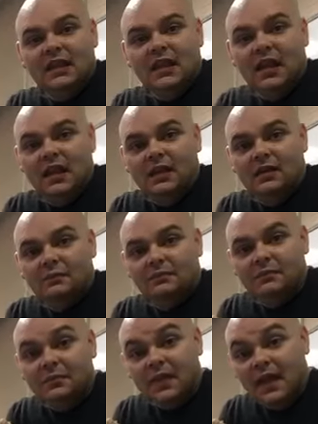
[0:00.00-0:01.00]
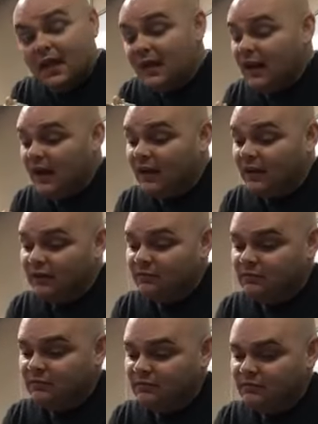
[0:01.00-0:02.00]
The hot air
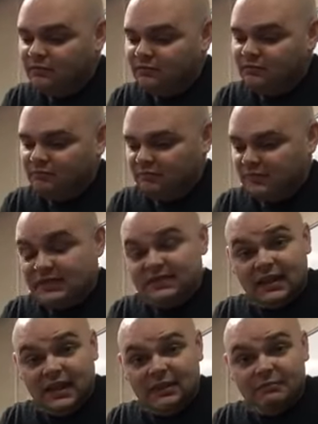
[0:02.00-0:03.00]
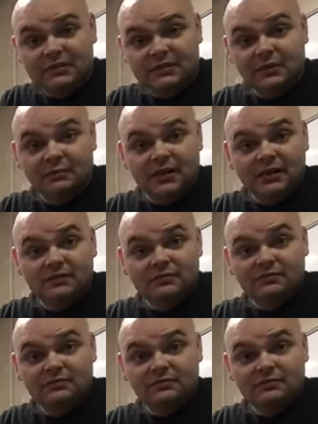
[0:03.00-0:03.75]
escaped, and when it